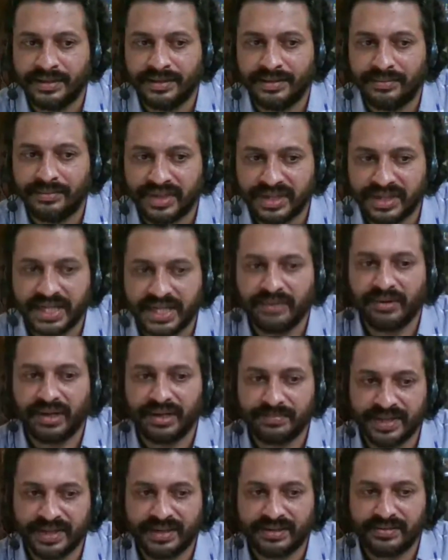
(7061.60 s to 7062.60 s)
what
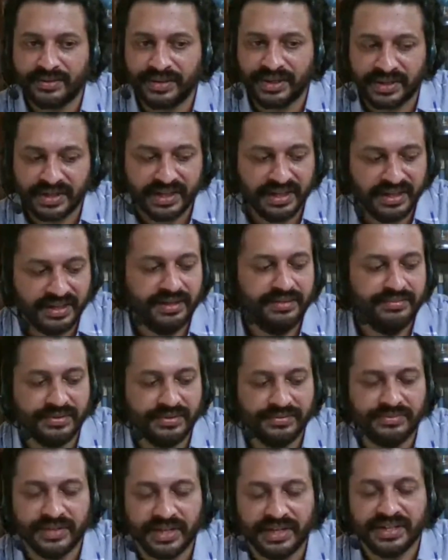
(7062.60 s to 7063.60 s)
developed in the
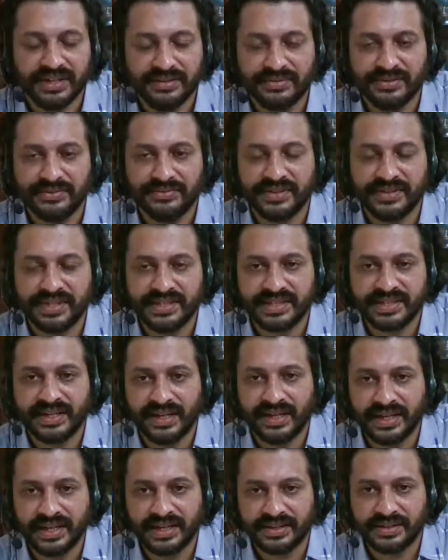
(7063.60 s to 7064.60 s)
1850s
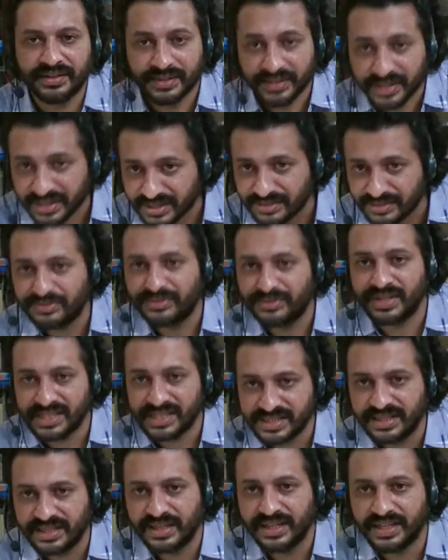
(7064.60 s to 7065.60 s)
and later,
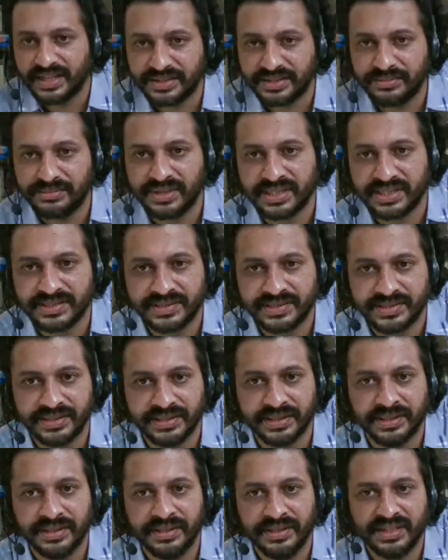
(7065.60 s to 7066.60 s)
1840s and later, was
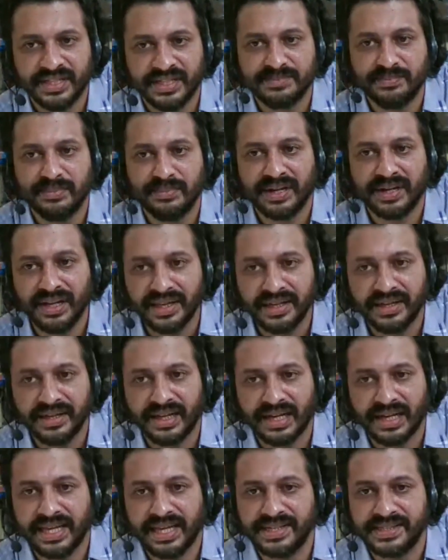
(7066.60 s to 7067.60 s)
a smuggling
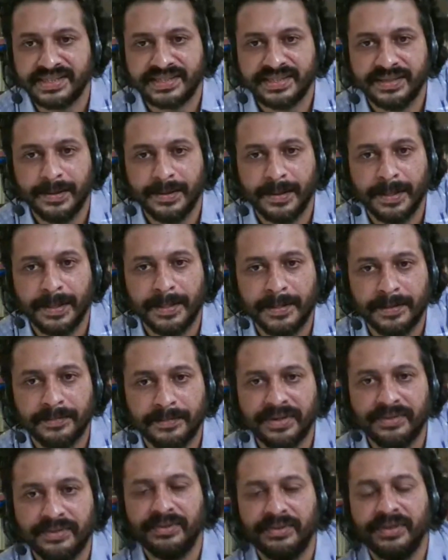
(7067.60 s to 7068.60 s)
alliance
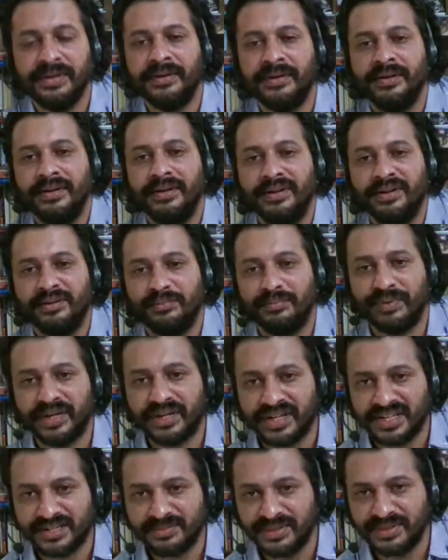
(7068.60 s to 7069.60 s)
between
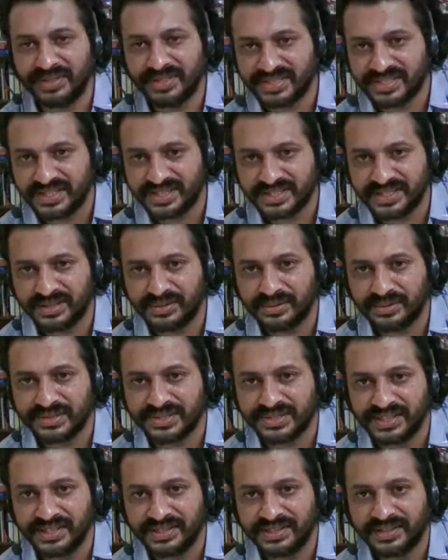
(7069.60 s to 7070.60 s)
British merchants in
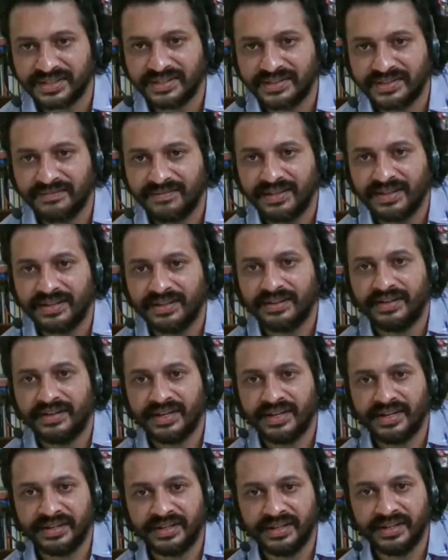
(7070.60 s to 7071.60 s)
Cochin
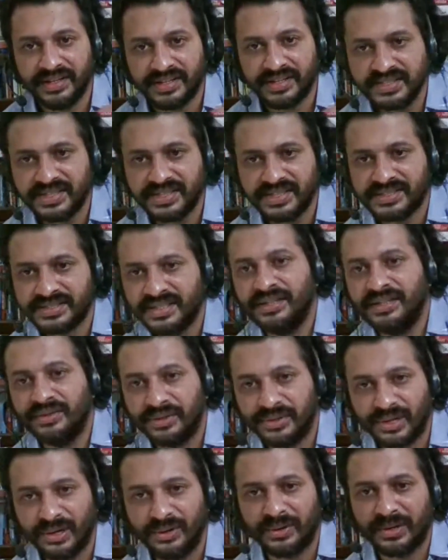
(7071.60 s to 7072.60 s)
and the indigenous
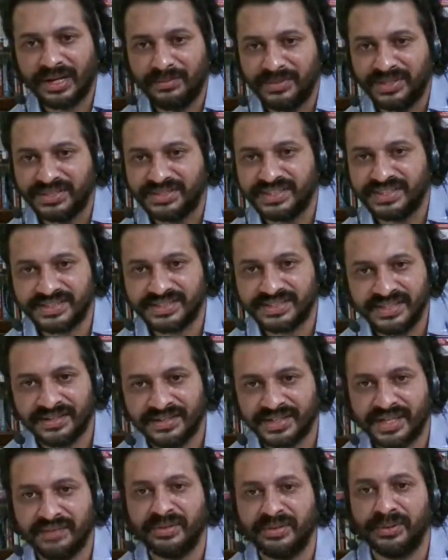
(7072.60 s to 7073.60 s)
or the local merchants in
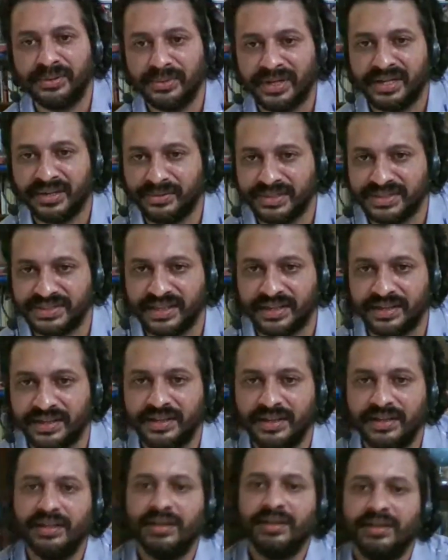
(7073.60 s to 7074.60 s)
Travancore and Cochin.
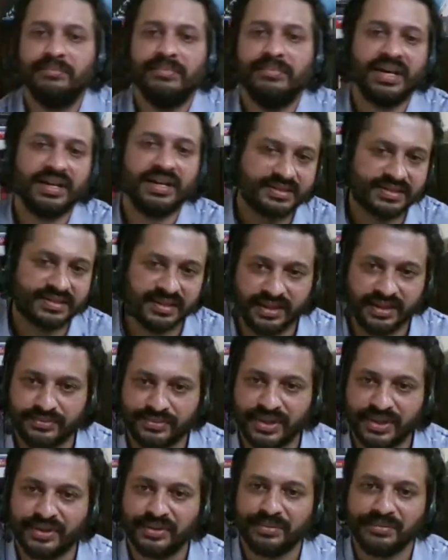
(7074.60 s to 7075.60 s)
Massive,
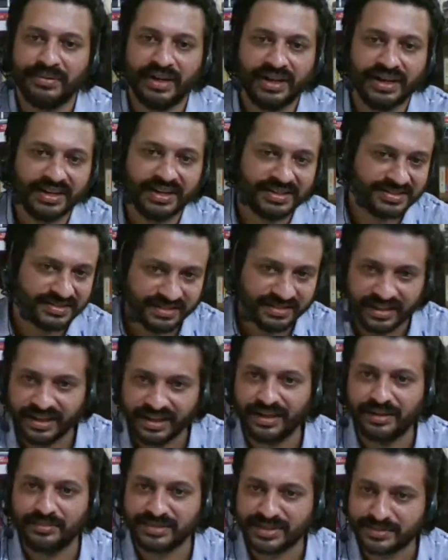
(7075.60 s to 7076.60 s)

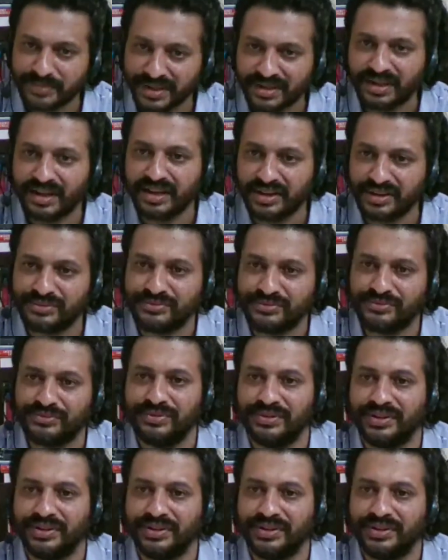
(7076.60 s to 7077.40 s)
large-scale smuggling of